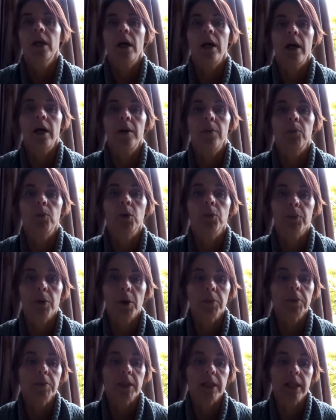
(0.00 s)
will
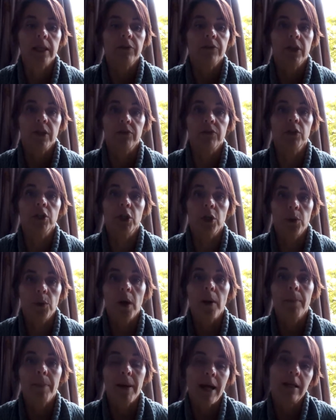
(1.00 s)
probably have given you
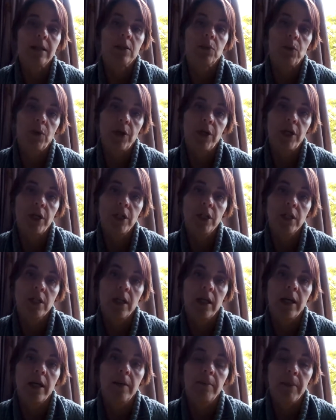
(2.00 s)
a password
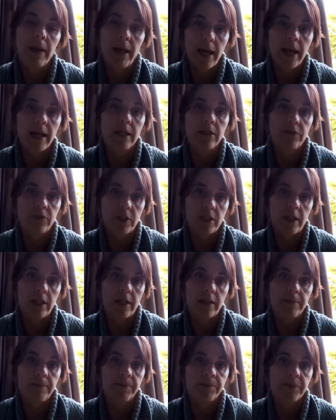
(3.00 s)
ahead of
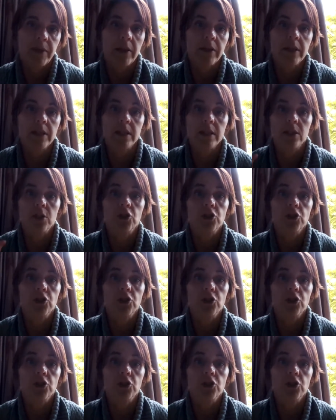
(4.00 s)
time. Now, this is a